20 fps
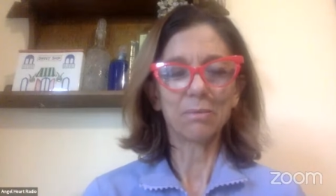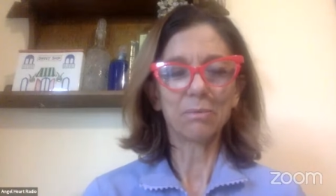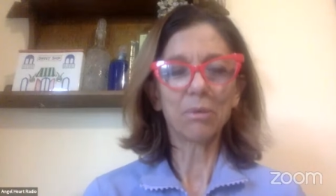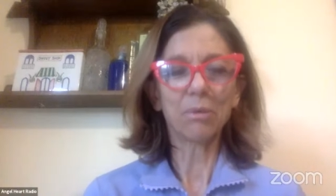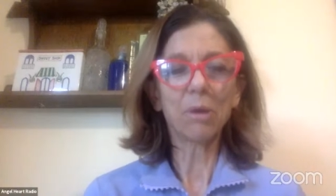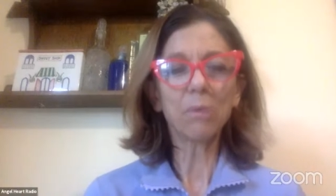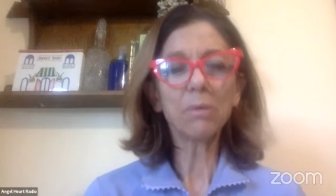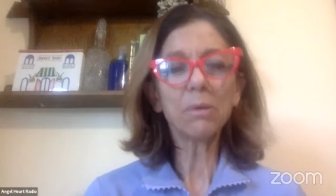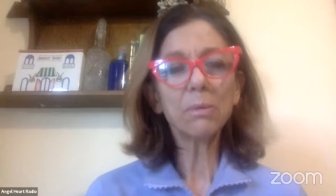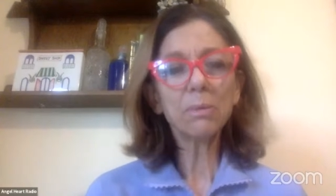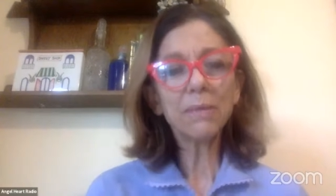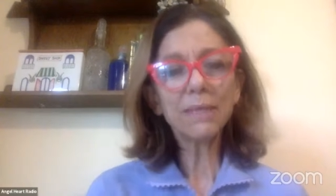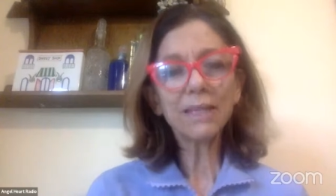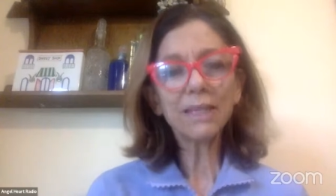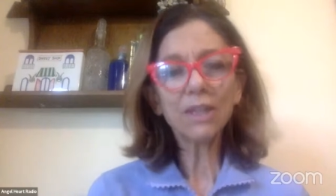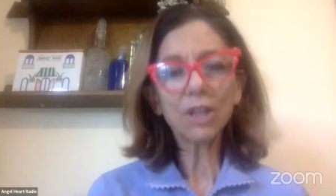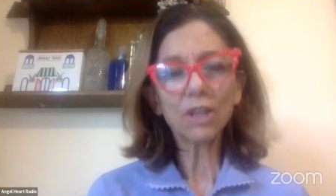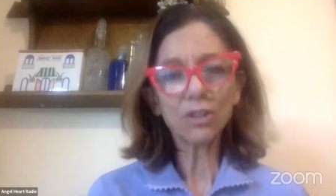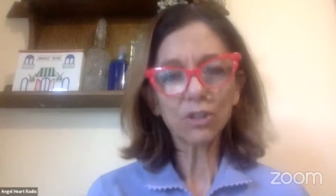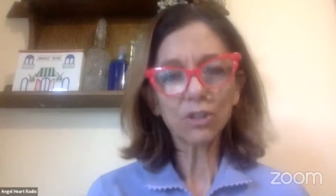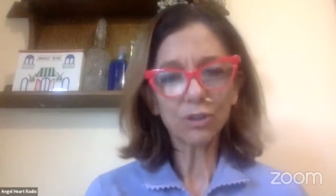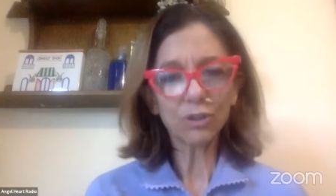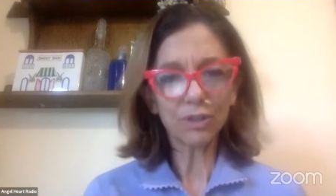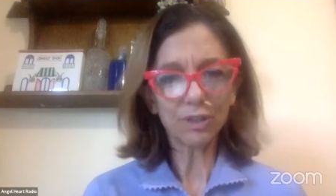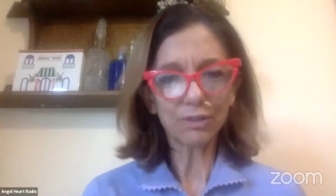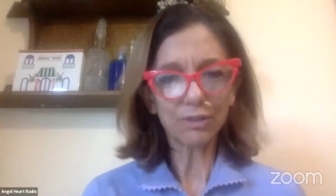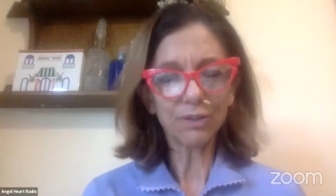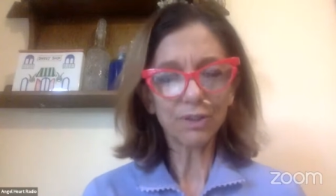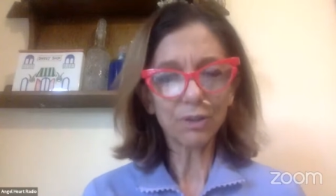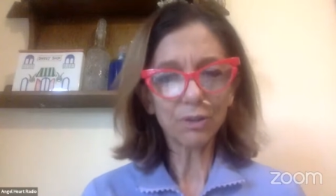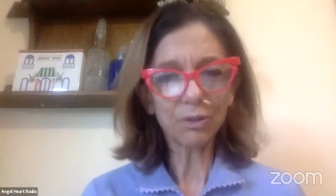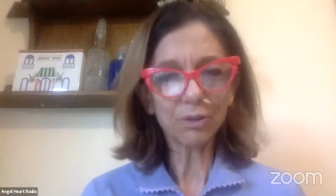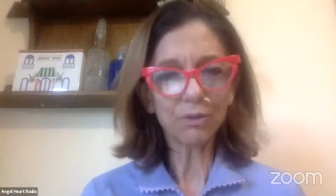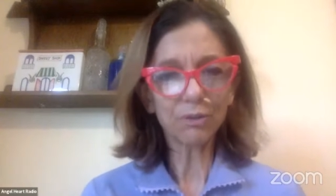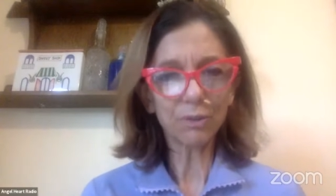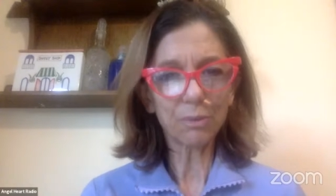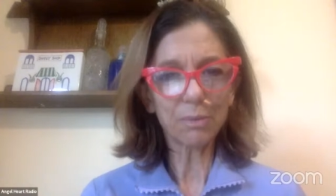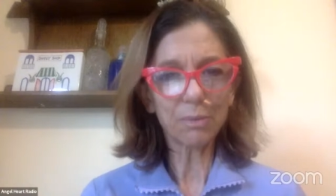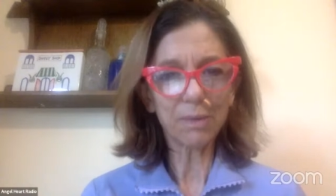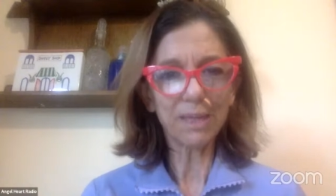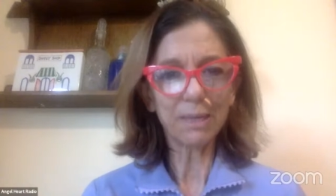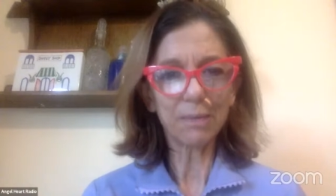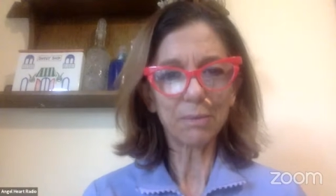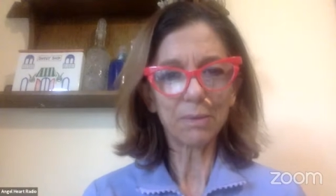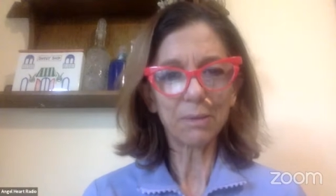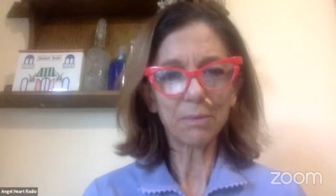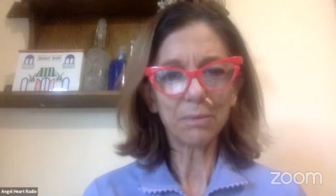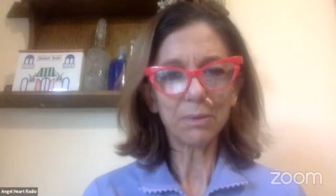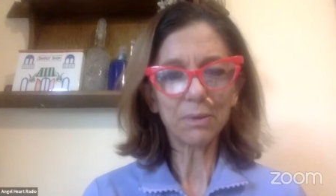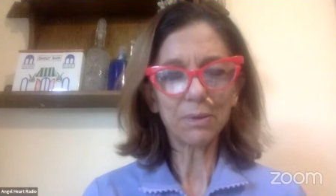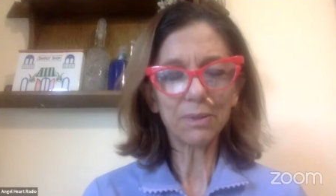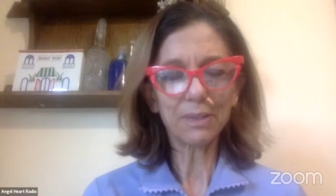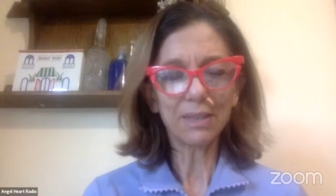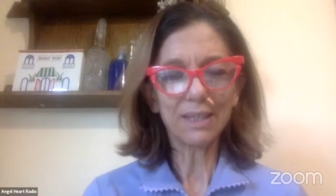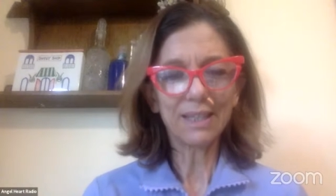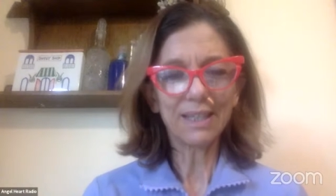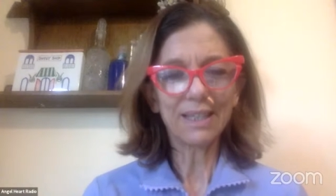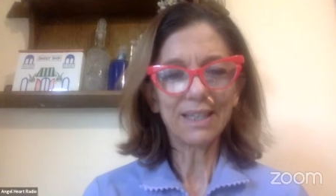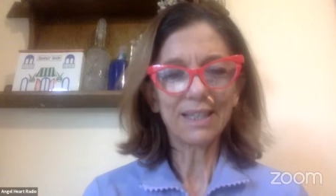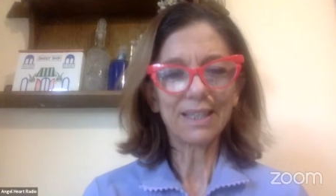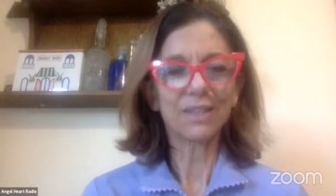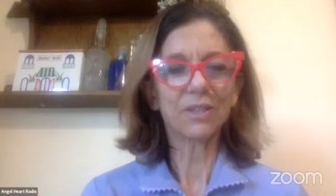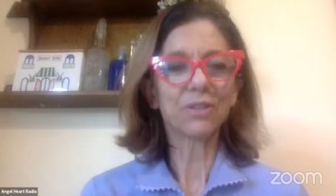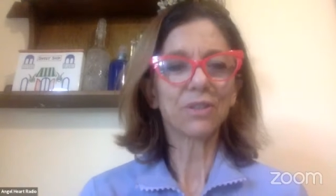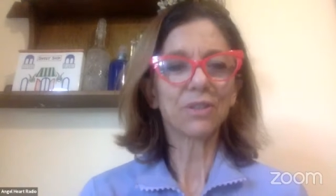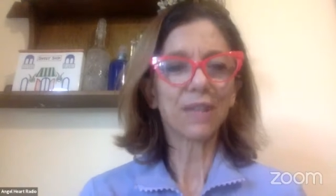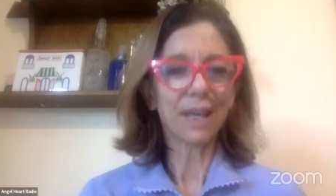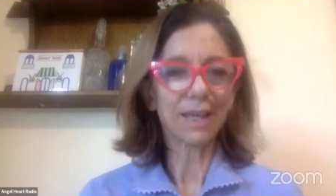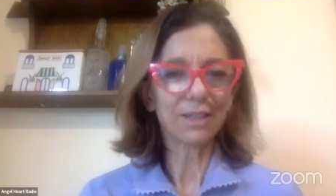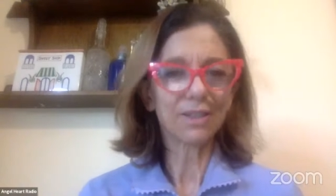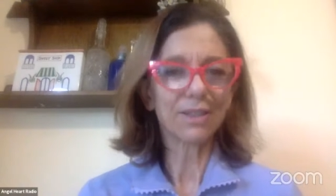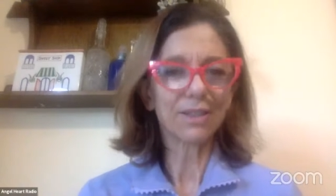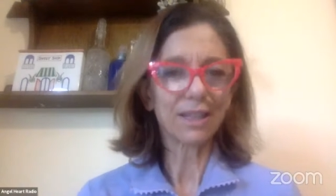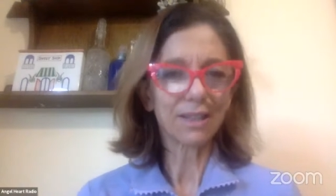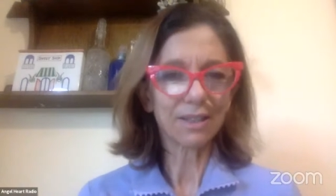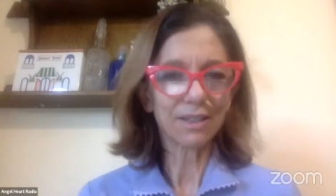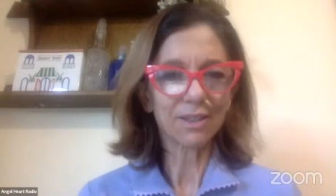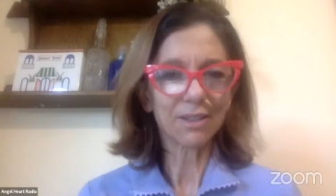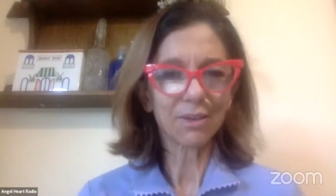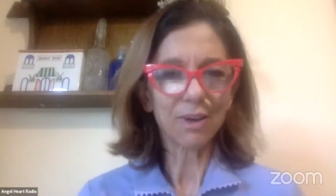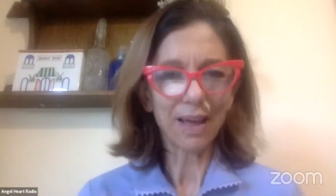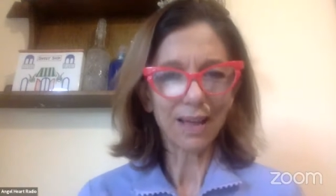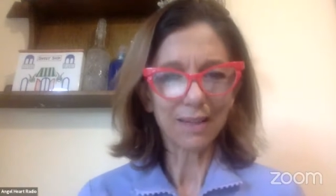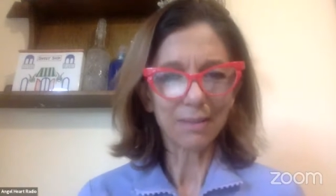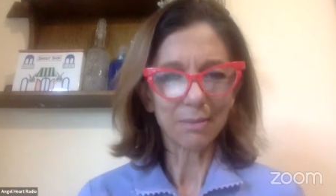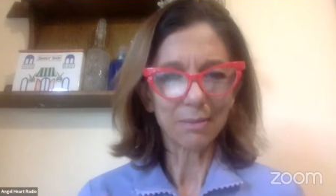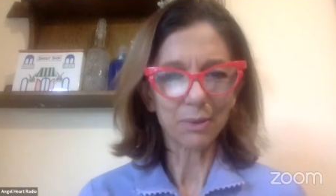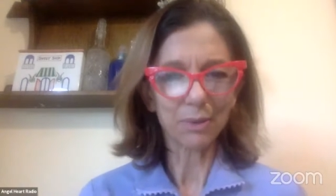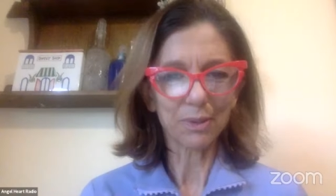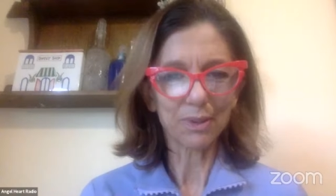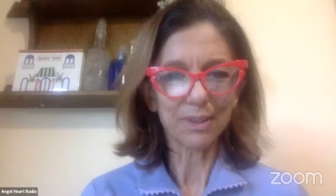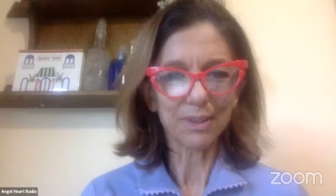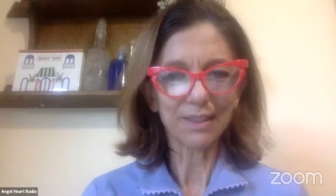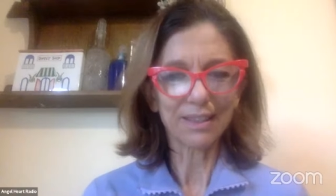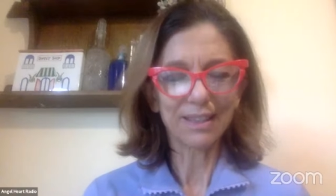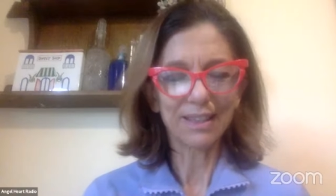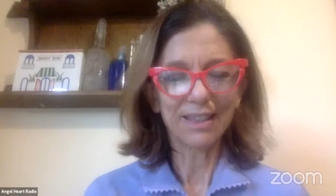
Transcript: probably not so difficult for many people, is to get connected to animals.